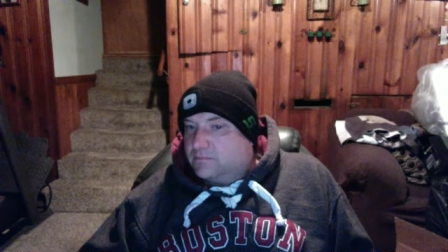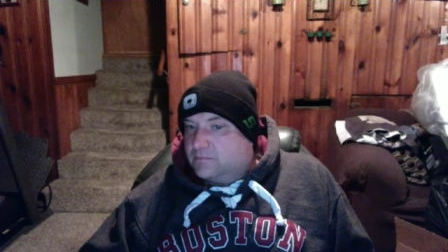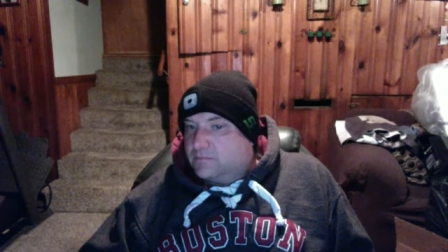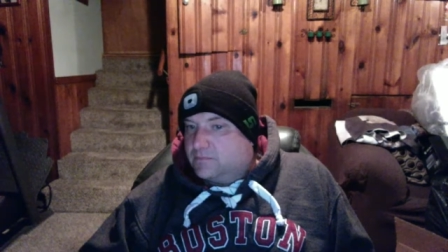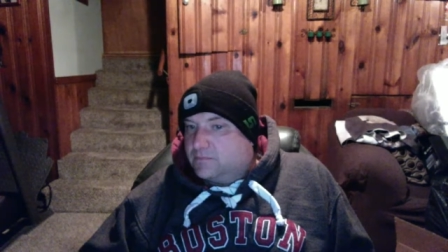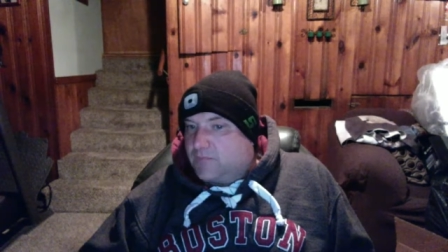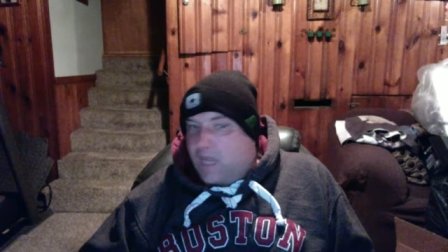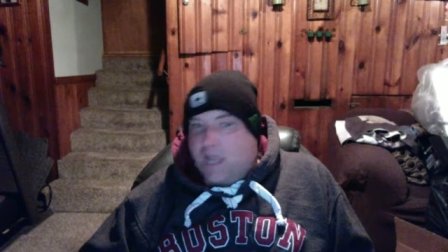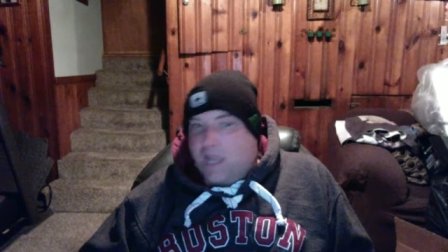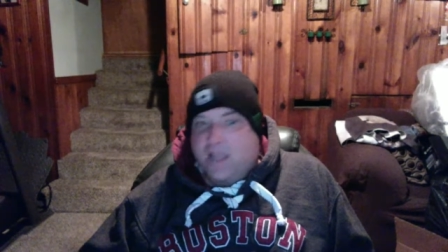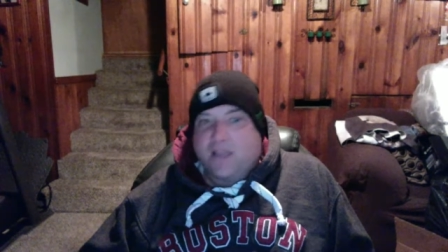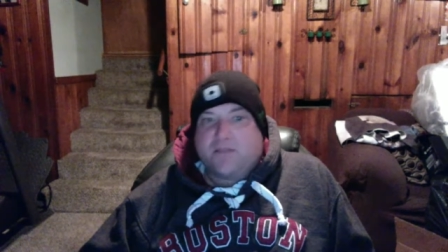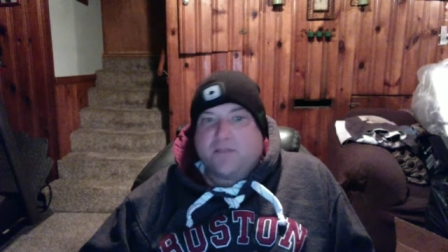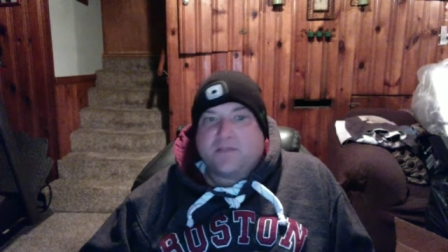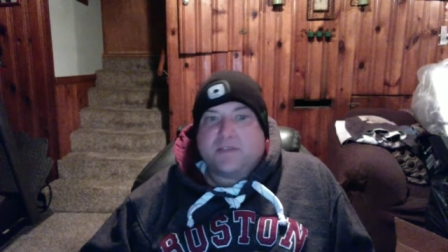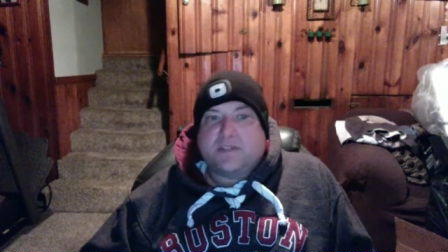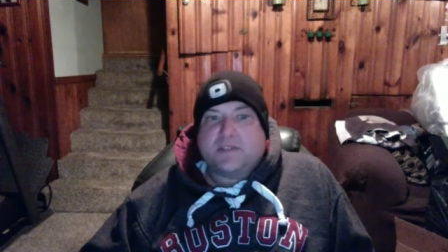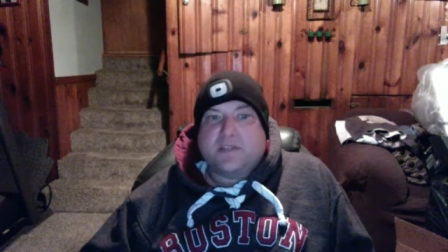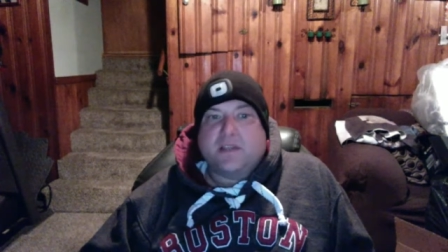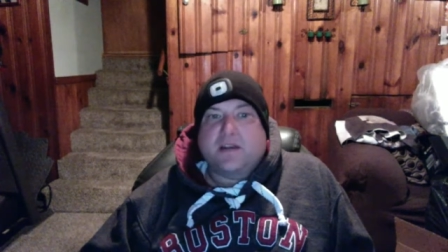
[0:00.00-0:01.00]
I
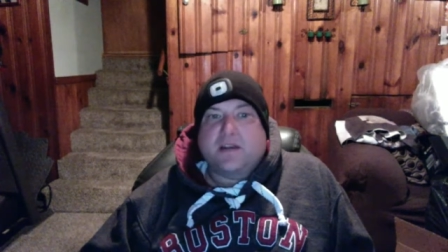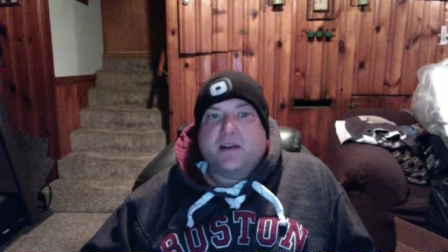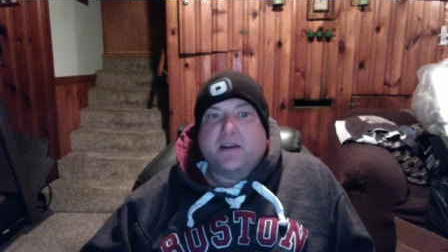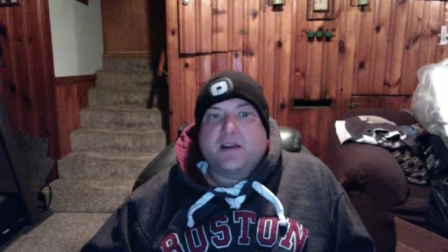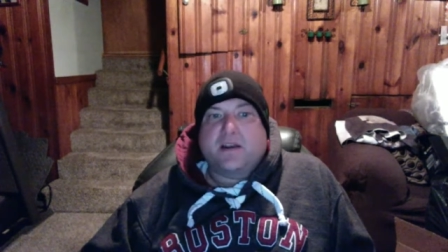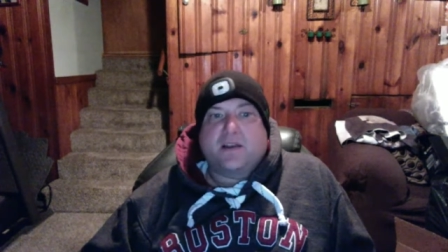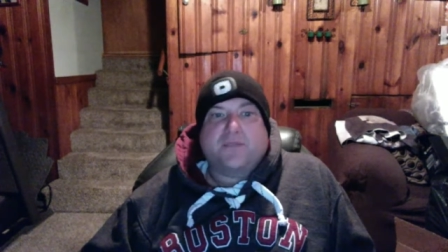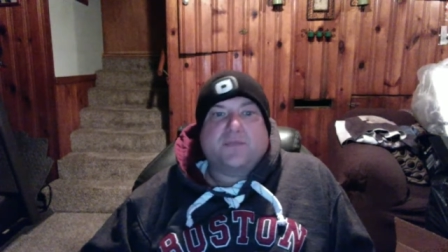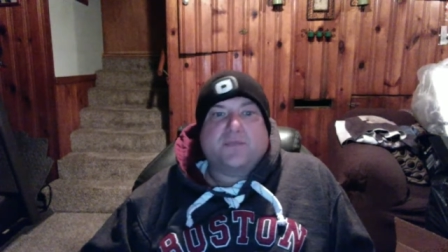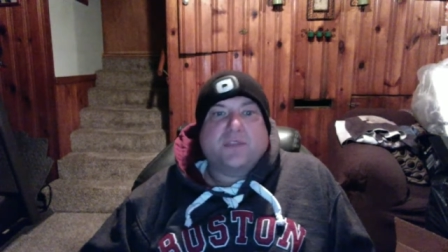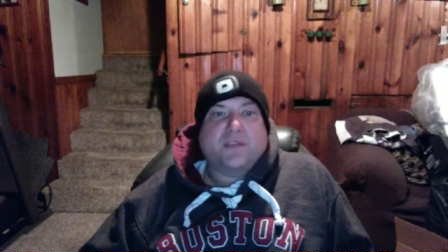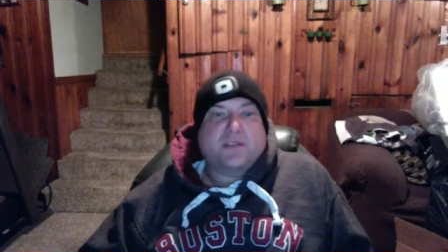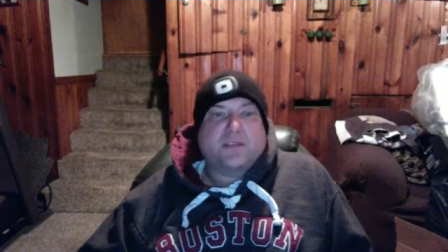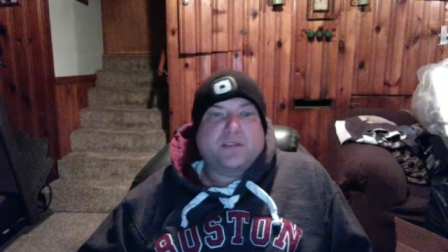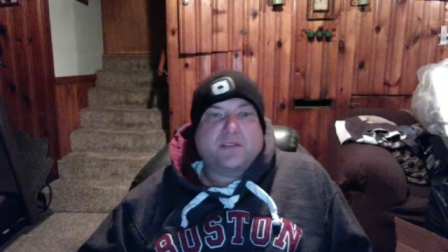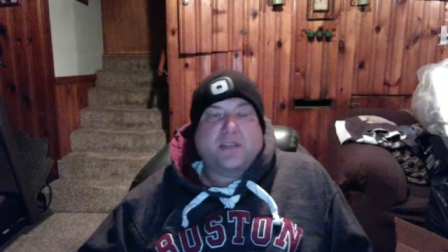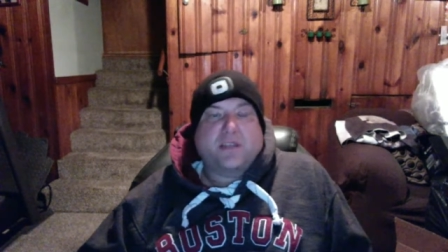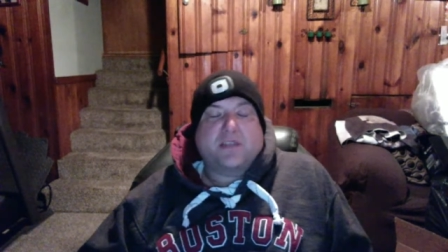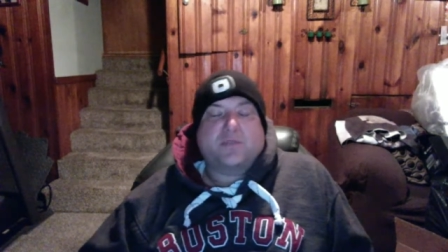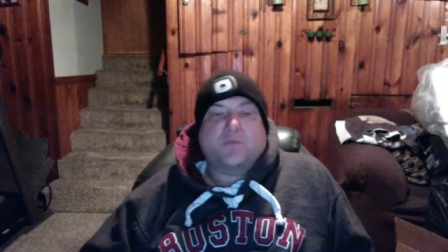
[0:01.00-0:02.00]
haven't seen it enough.
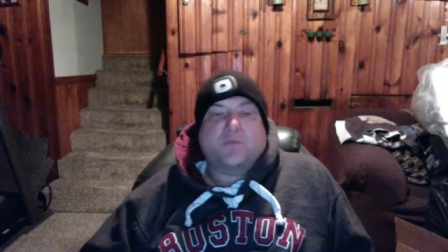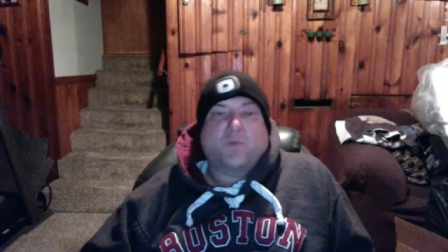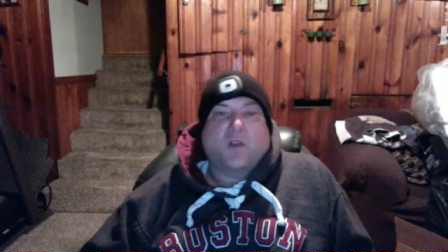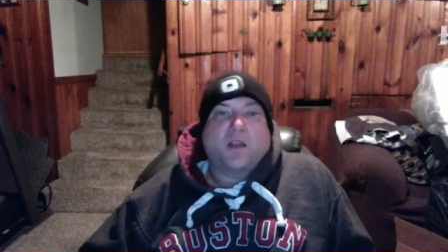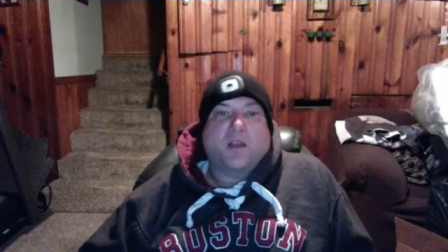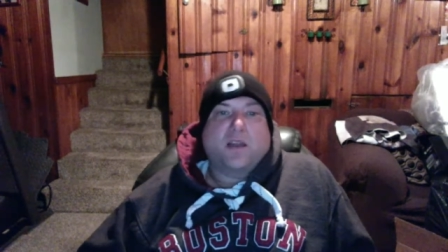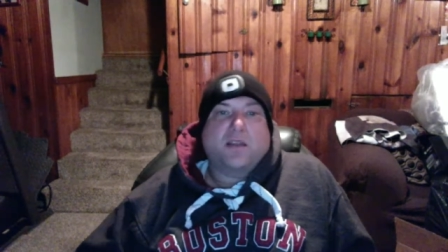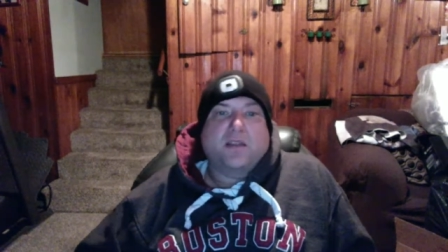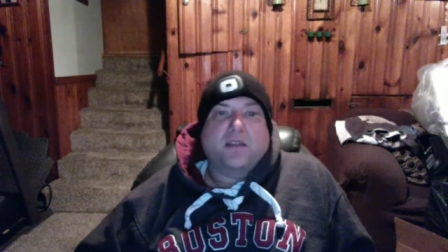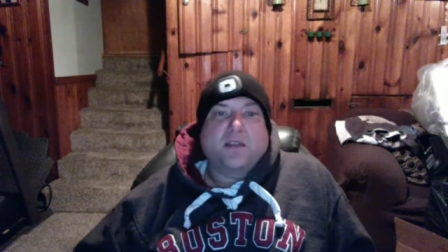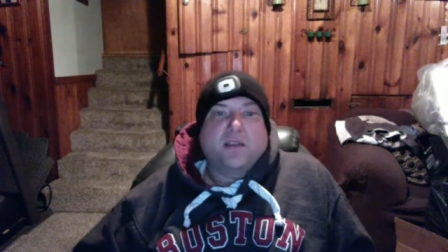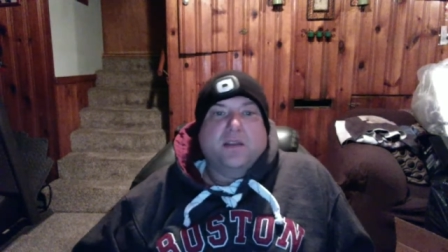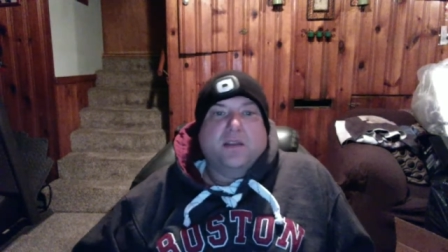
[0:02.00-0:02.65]
That's why